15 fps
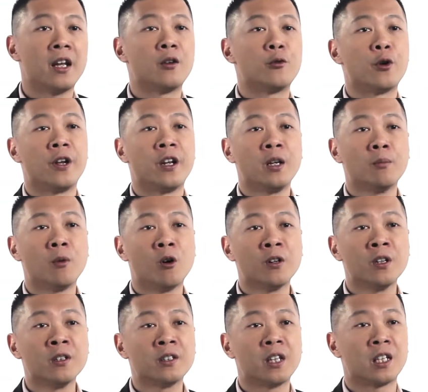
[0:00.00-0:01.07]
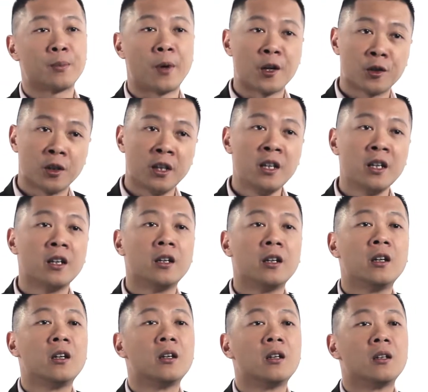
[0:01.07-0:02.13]
and trading models especially,
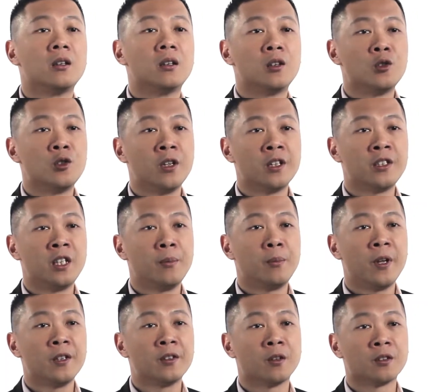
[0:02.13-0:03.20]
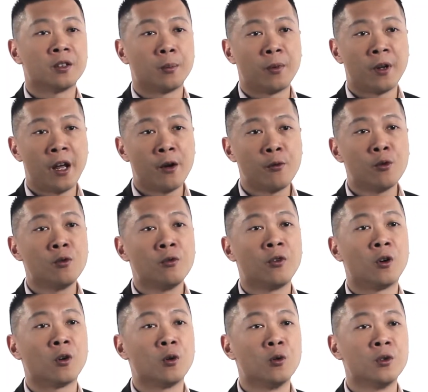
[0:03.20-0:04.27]
the GST place of supply rule
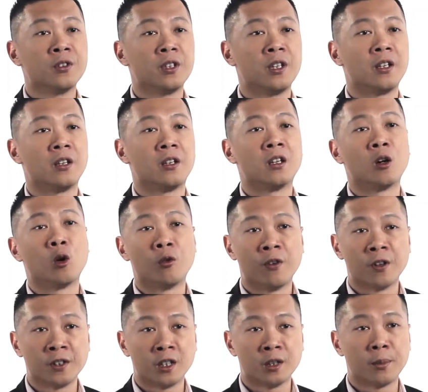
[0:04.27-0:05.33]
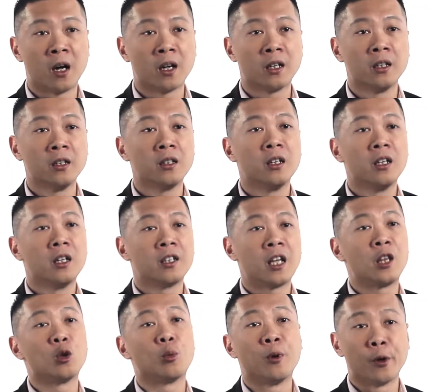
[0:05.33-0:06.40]
for goods in the overseas market
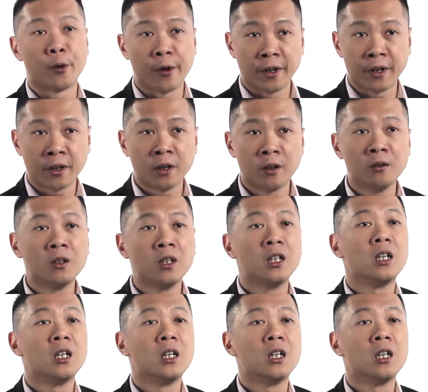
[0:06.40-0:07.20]
tend to be critical